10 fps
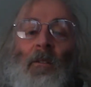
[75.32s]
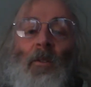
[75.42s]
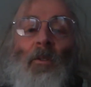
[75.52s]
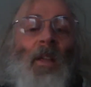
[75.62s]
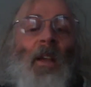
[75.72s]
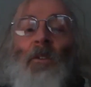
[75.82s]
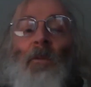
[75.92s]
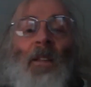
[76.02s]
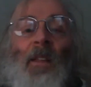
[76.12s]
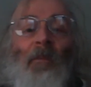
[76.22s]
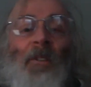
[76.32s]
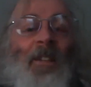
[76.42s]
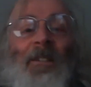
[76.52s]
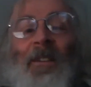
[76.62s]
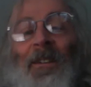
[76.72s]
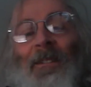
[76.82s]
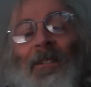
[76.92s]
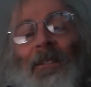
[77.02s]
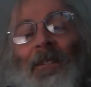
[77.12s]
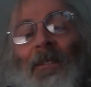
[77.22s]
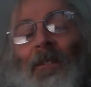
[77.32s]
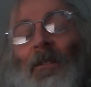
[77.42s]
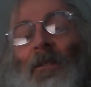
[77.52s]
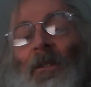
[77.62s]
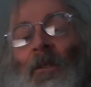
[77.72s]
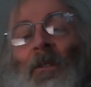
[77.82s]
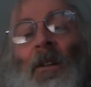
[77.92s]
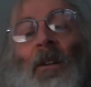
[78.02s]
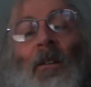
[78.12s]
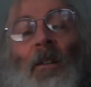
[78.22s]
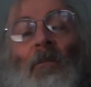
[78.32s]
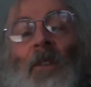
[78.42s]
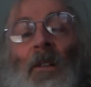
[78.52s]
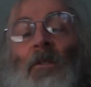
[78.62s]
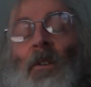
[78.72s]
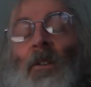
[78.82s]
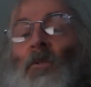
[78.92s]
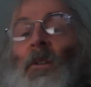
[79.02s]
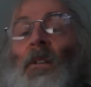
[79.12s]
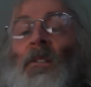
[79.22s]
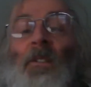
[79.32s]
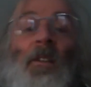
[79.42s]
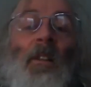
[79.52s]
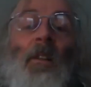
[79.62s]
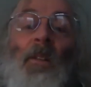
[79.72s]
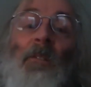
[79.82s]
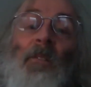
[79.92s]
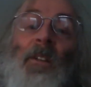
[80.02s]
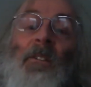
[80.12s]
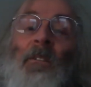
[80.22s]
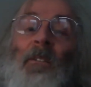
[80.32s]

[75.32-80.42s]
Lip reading: or they are Queen Nefertiti, and they really and truly and sincerely believe this.